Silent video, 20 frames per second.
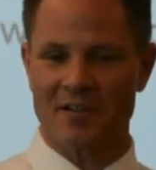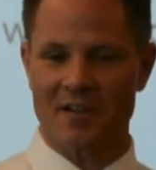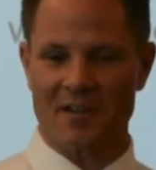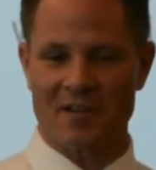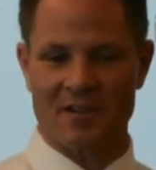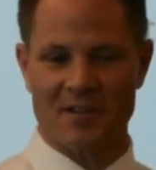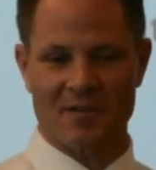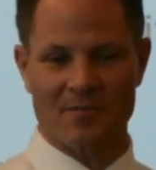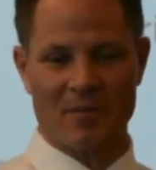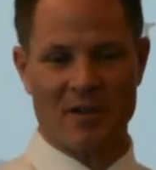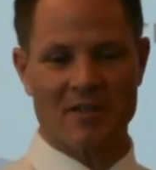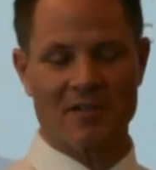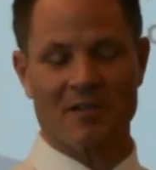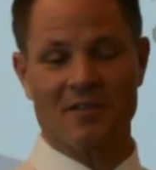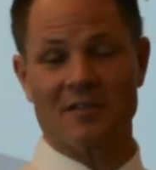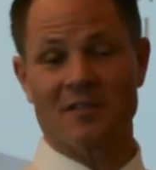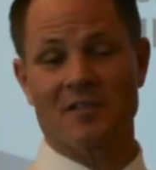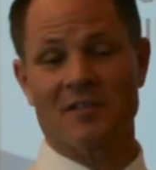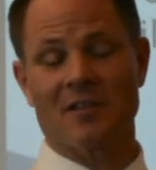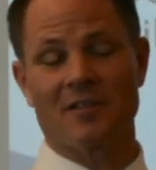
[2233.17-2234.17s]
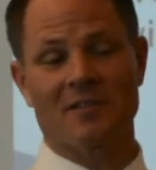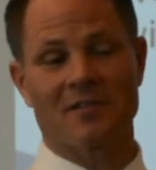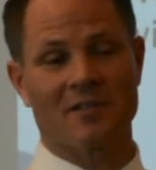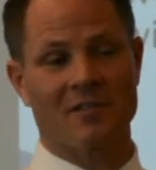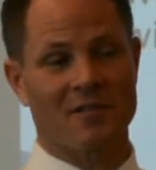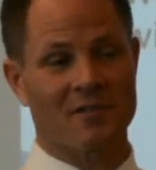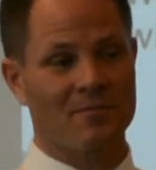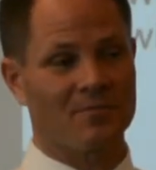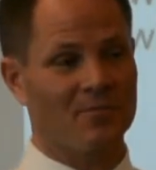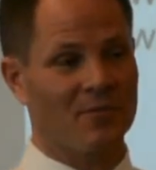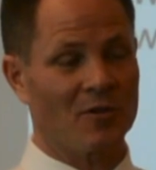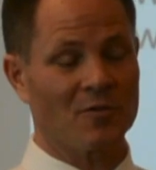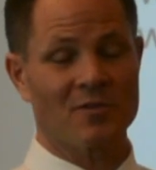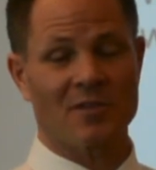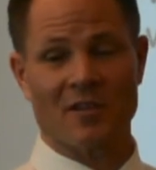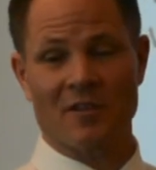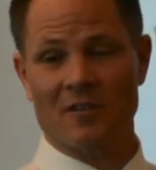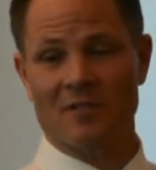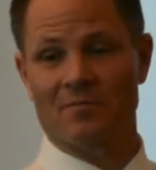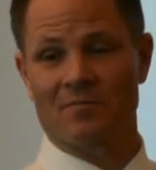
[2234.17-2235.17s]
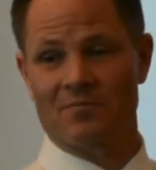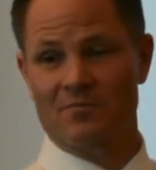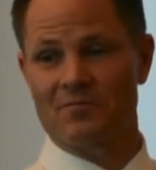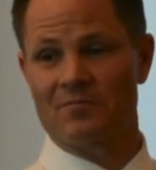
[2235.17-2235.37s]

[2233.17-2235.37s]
And it basically says, you know, those that are